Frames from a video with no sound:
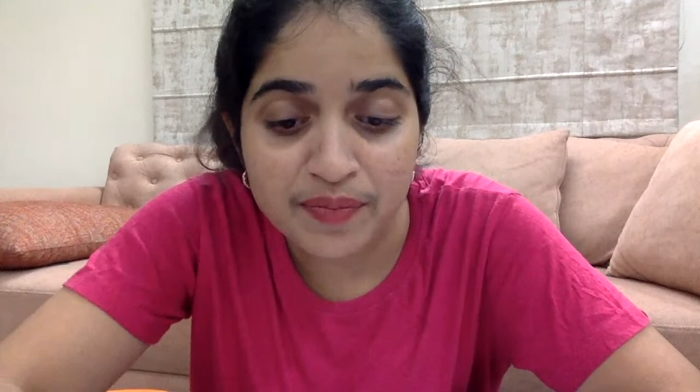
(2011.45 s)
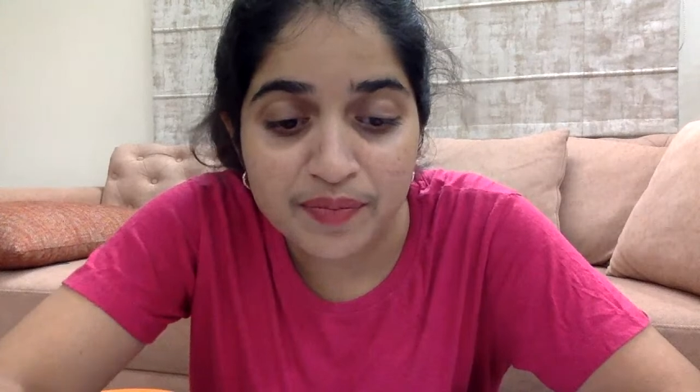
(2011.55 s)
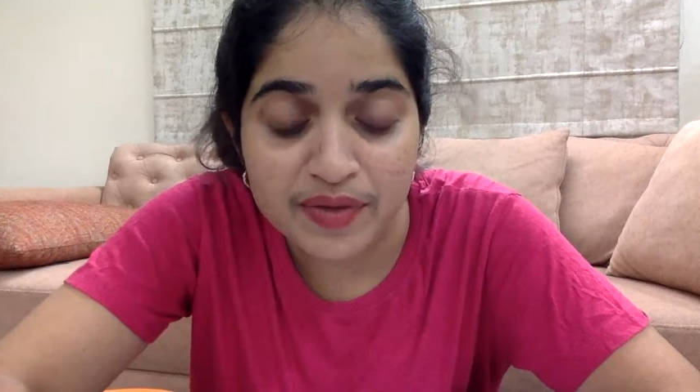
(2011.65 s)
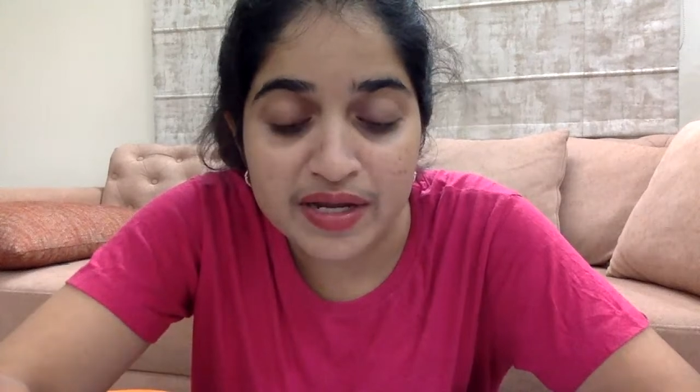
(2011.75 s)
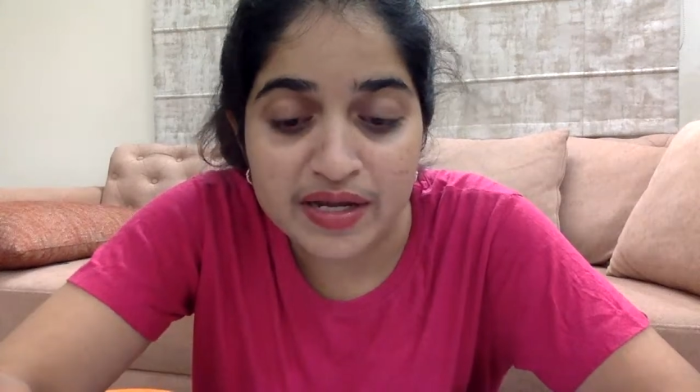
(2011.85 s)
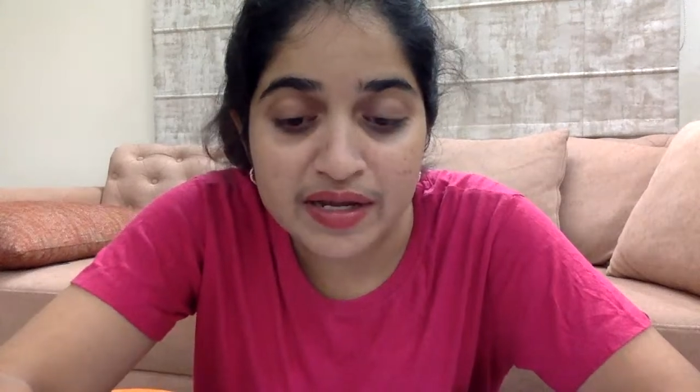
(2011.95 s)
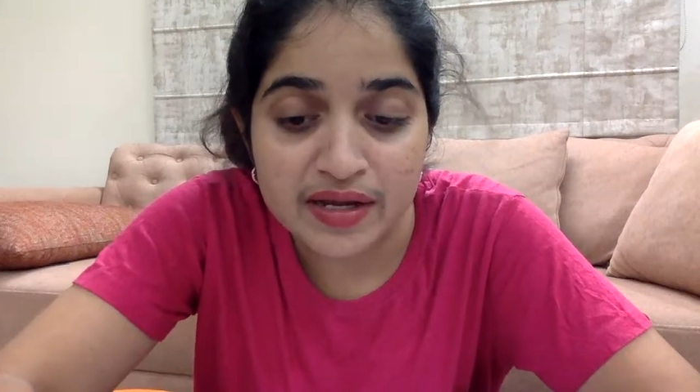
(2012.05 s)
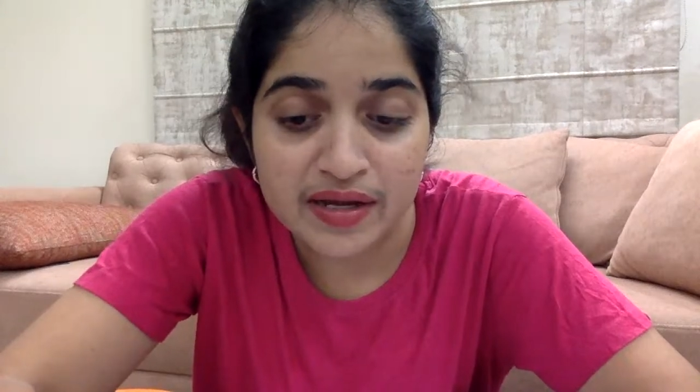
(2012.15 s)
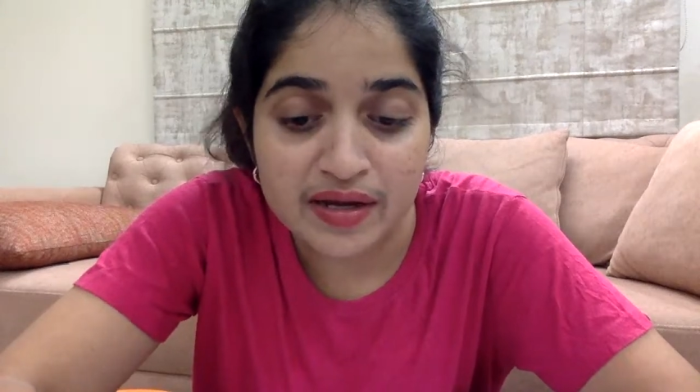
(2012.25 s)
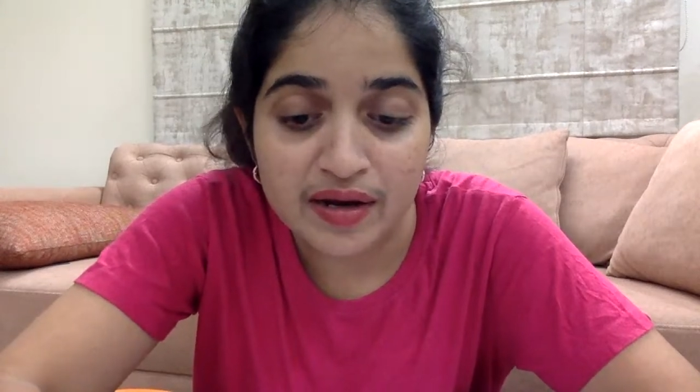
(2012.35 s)

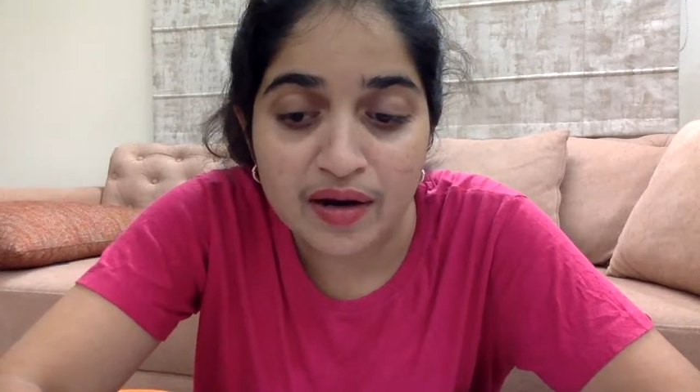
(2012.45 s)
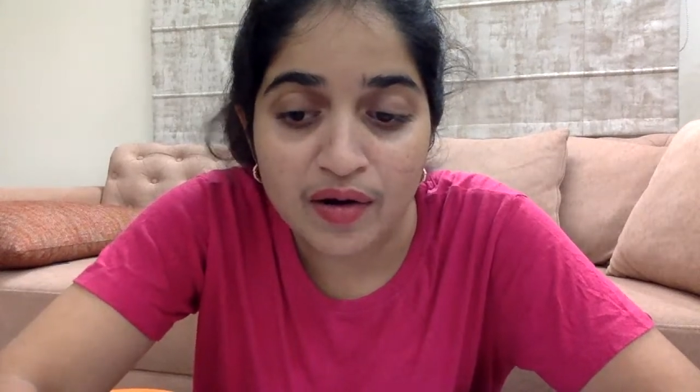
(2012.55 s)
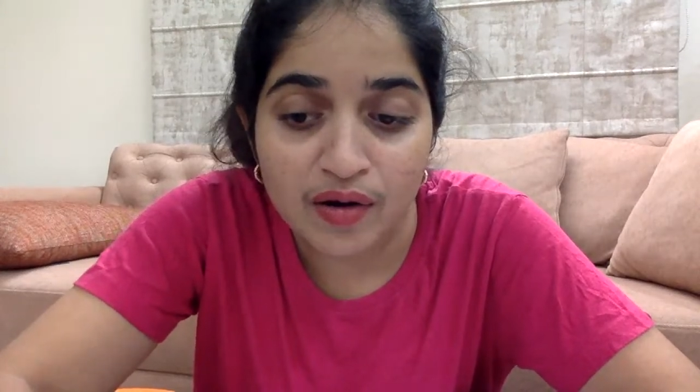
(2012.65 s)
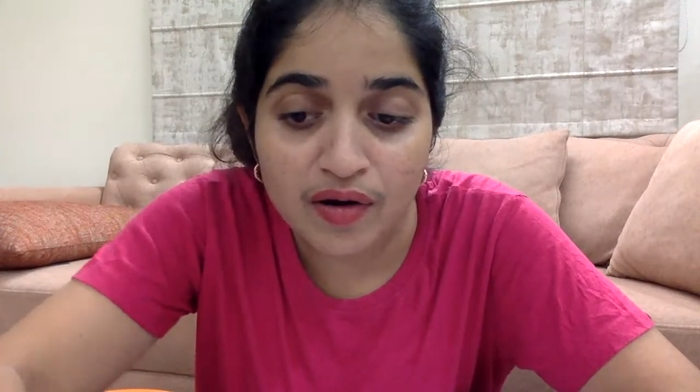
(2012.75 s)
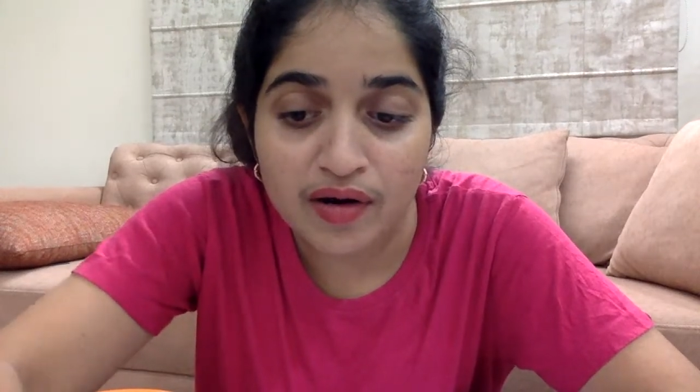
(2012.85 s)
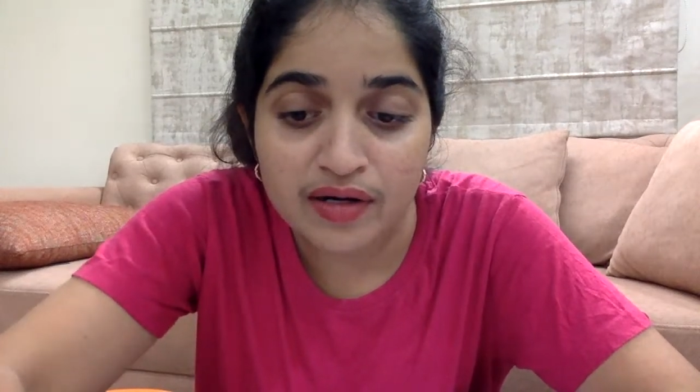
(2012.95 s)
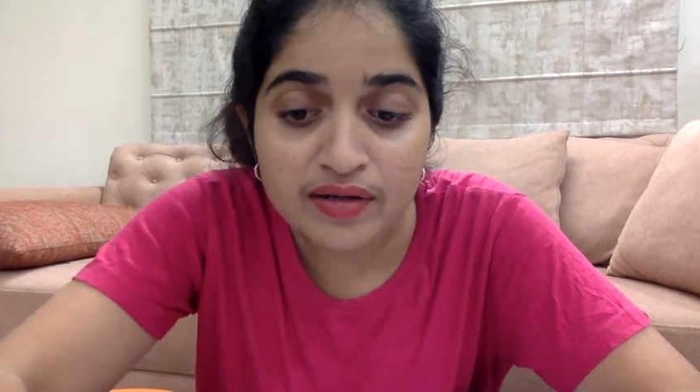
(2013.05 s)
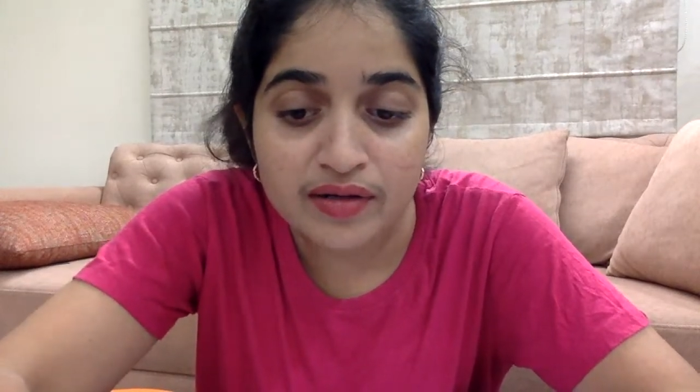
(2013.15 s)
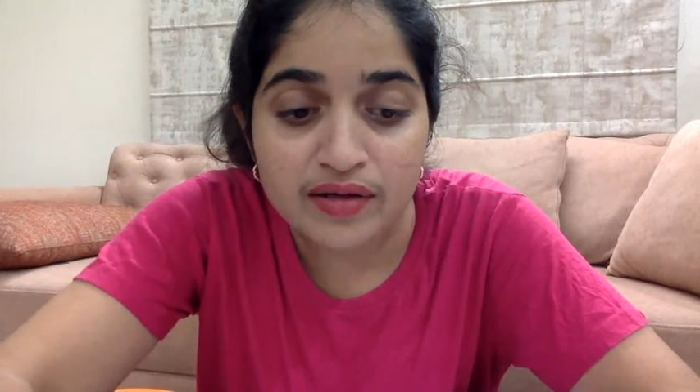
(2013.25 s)
me on